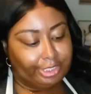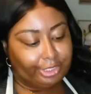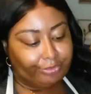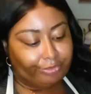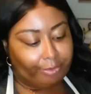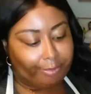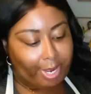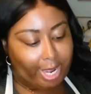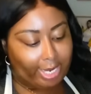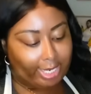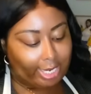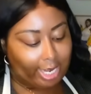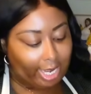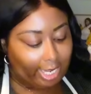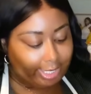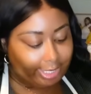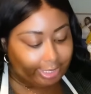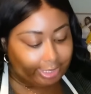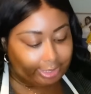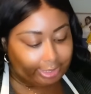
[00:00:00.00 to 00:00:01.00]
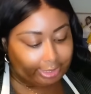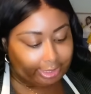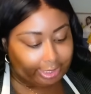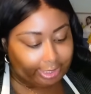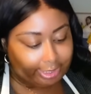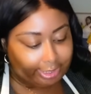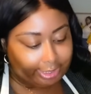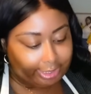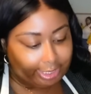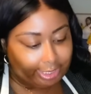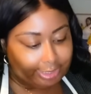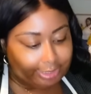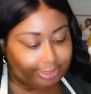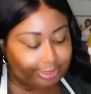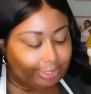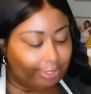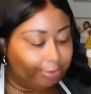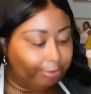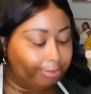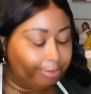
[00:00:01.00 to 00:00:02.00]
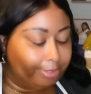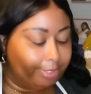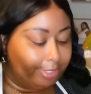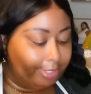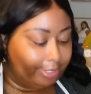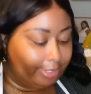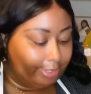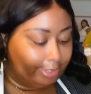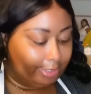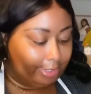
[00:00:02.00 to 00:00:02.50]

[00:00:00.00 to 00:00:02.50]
is from Iconic London. That's so pretty.